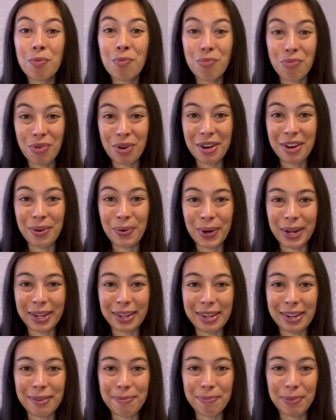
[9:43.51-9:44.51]
pretty
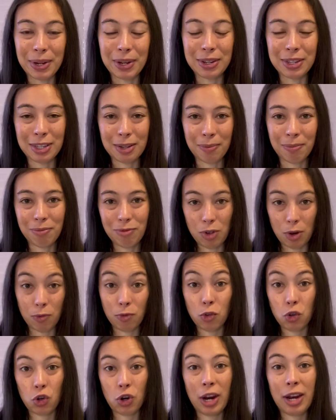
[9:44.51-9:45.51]
quickly because I'm
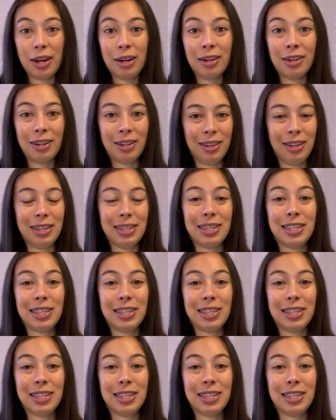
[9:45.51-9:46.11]
trained in this.